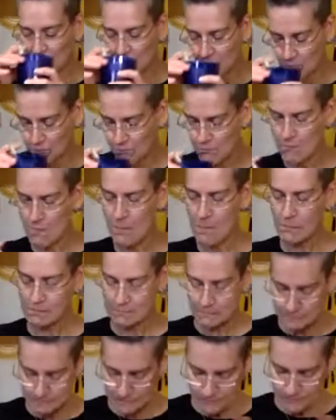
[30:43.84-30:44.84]
Mm.
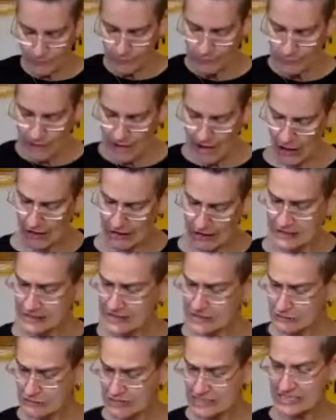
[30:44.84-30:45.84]
All right,
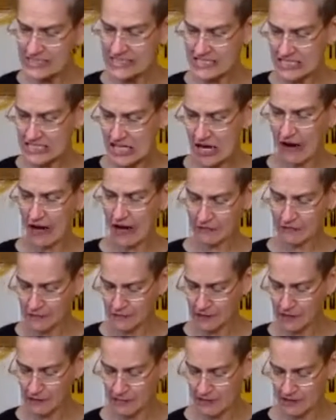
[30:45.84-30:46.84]
that's really tasty. I highly
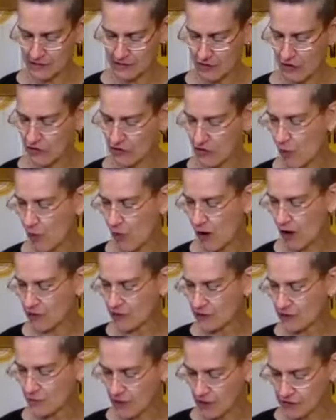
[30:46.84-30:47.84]
recommend the coconut water
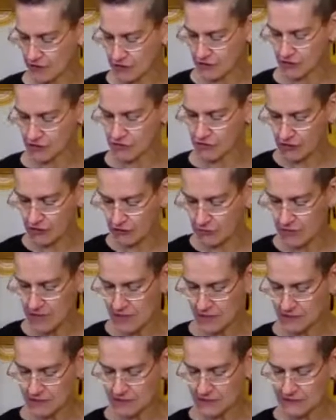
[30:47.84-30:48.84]
and pear juice, a little
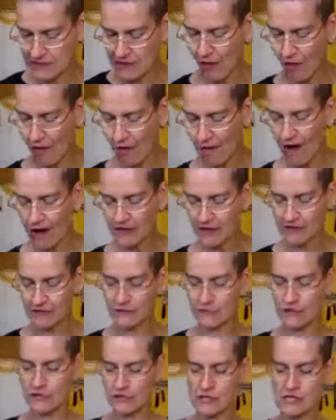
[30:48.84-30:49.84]
mint, and of
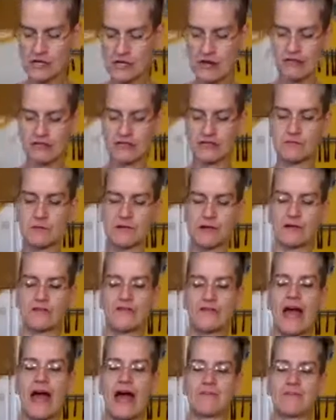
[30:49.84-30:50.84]
course your spear of
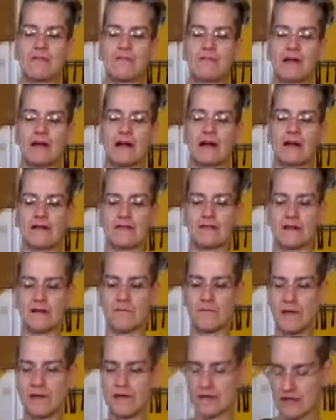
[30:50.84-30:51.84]
happy pear in there
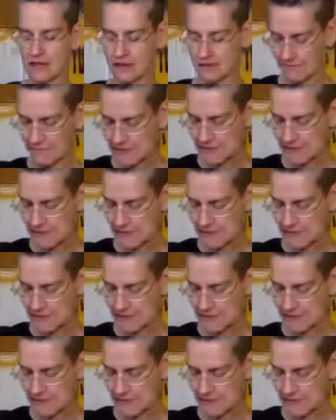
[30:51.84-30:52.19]
bathing.